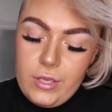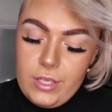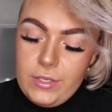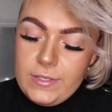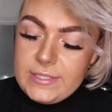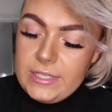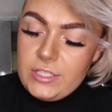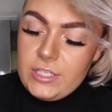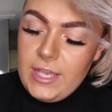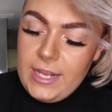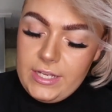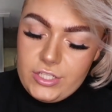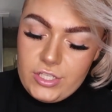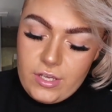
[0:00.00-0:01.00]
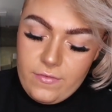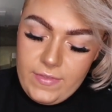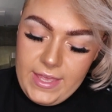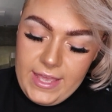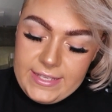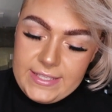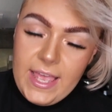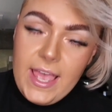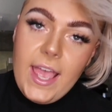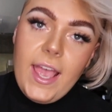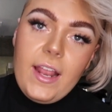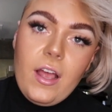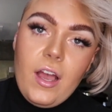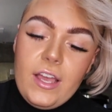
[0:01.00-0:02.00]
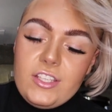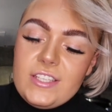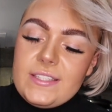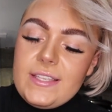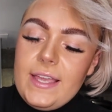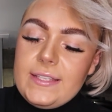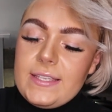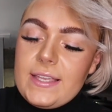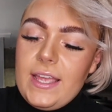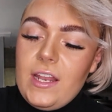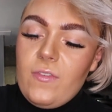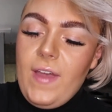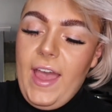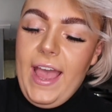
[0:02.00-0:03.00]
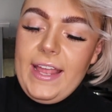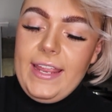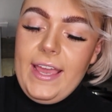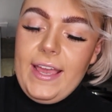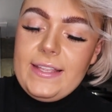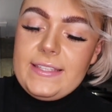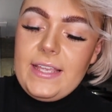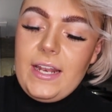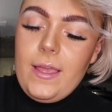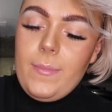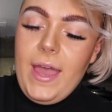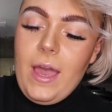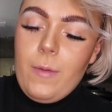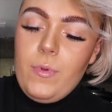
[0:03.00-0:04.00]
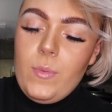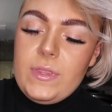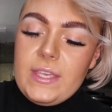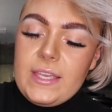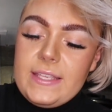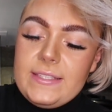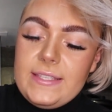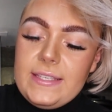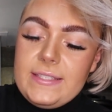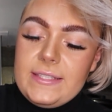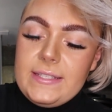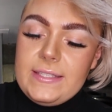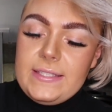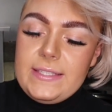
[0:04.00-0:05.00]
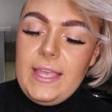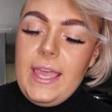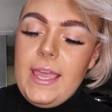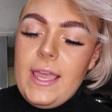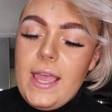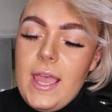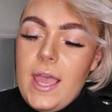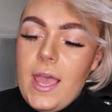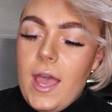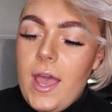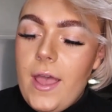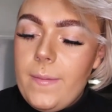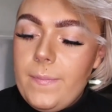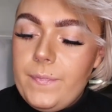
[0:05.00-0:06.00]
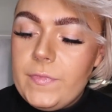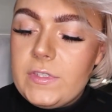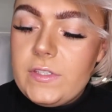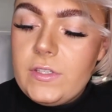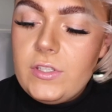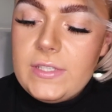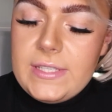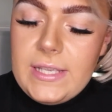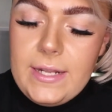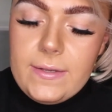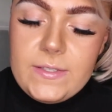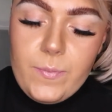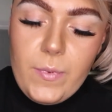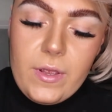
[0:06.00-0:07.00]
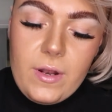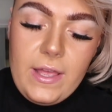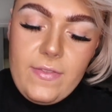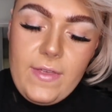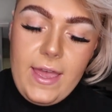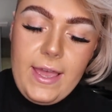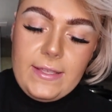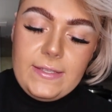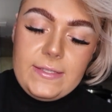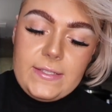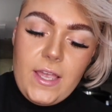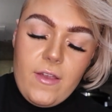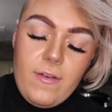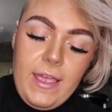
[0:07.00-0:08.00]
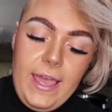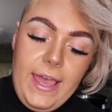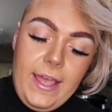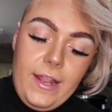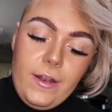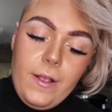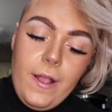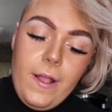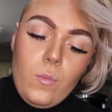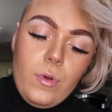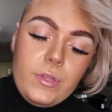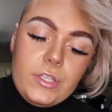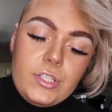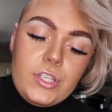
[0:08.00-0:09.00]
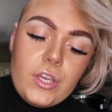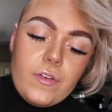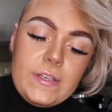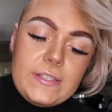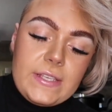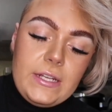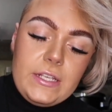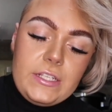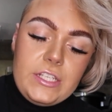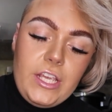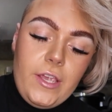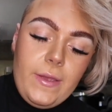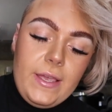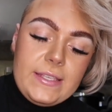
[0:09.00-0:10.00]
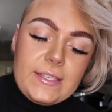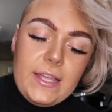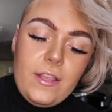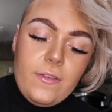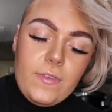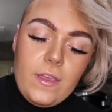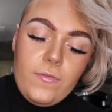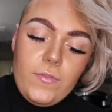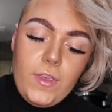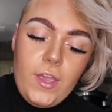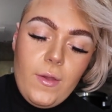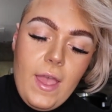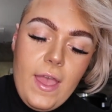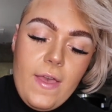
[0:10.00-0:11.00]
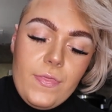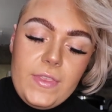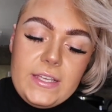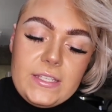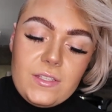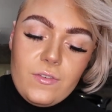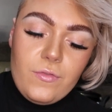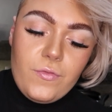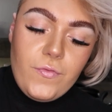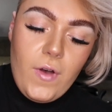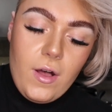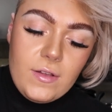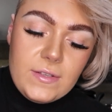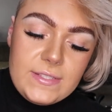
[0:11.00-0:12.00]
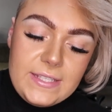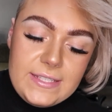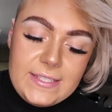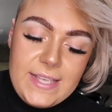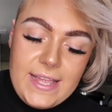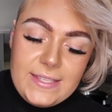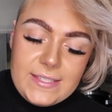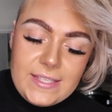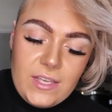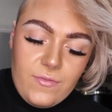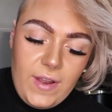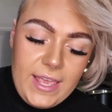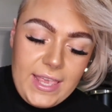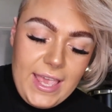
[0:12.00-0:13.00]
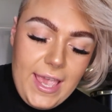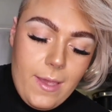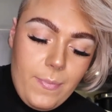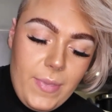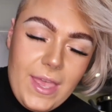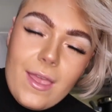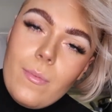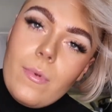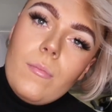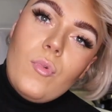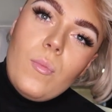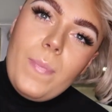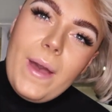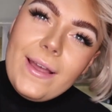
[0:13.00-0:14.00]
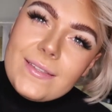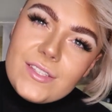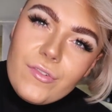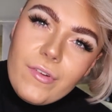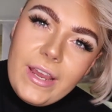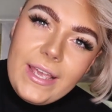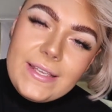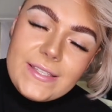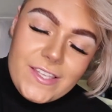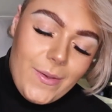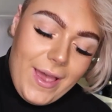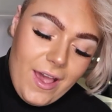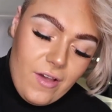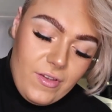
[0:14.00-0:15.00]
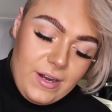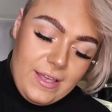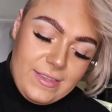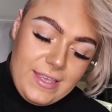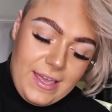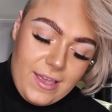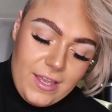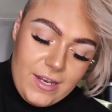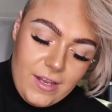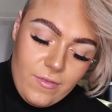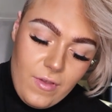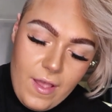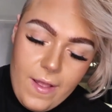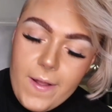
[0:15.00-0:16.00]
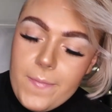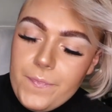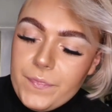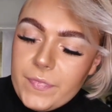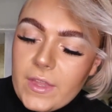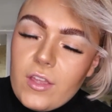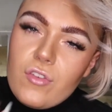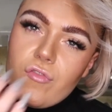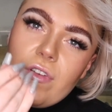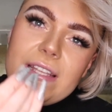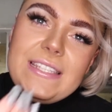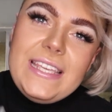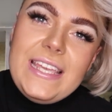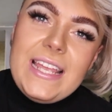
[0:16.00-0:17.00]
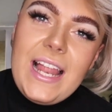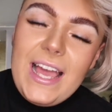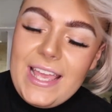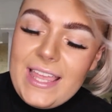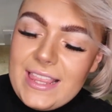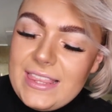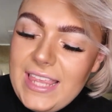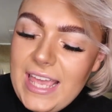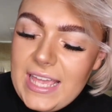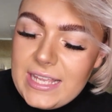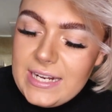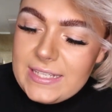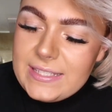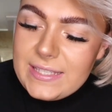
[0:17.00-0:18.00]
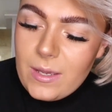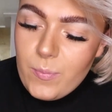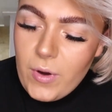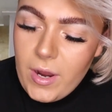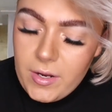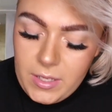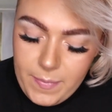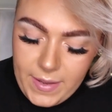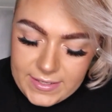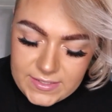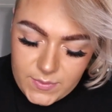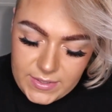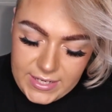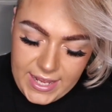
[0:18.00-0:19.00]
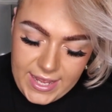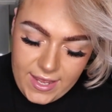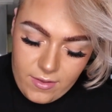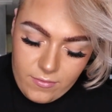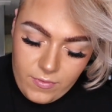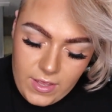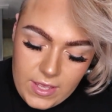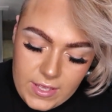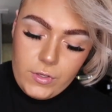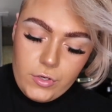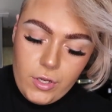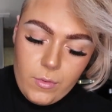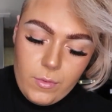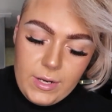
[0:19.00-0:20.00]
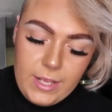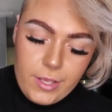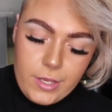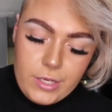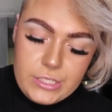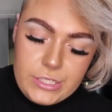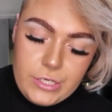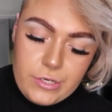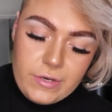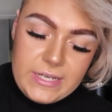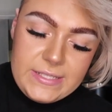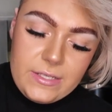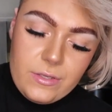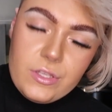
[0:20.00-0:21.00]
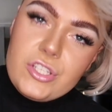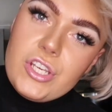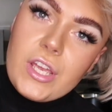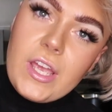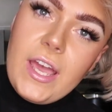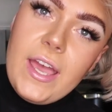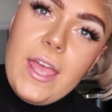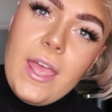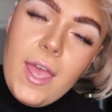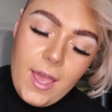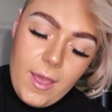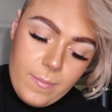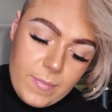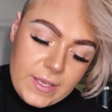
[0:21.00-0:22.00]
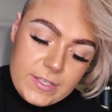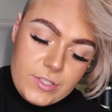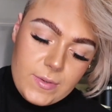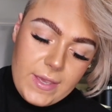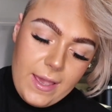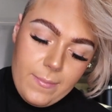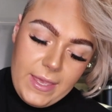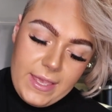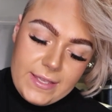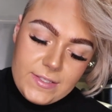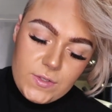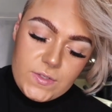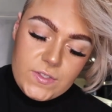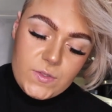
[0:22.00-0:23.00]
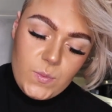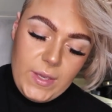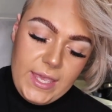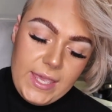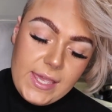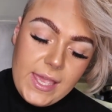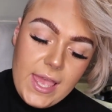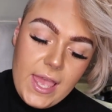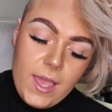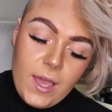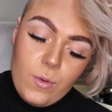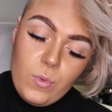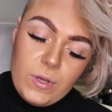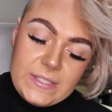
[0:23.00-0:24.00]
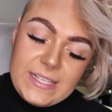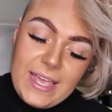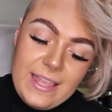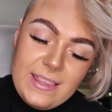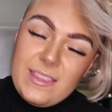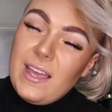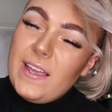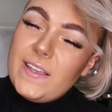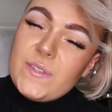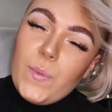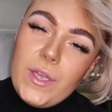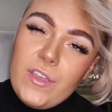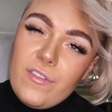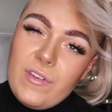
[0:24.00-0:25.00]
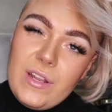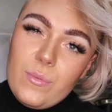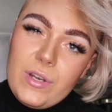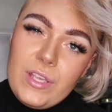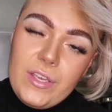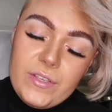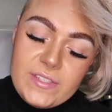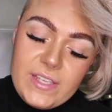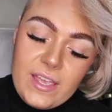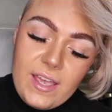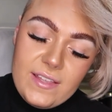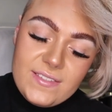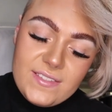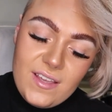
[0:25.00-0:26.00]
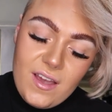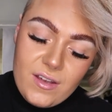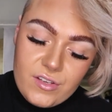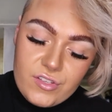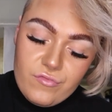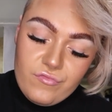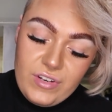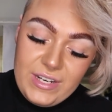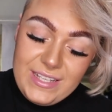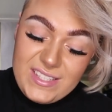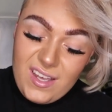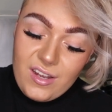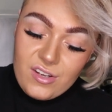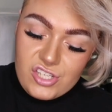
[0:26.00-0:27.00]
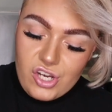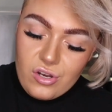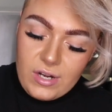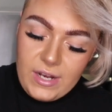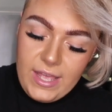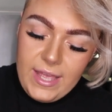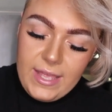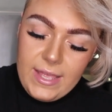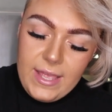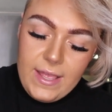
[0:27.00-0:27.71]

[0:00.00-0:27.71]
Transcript: You can use literally any sugar for this, and I just like to kind of add it until I'm happy with the consistency. So just a little sprinkle like that and stir it in. And what this sugar is going to do is kind of give you this false sense of like it being a bit more battery, so having like that kind of gritty like thickness that a brownie batter would have. You don't want to go too crazy on the sugar because you can make it too sweet, and once again that is why you really want to use like a dark, really dark chocolate.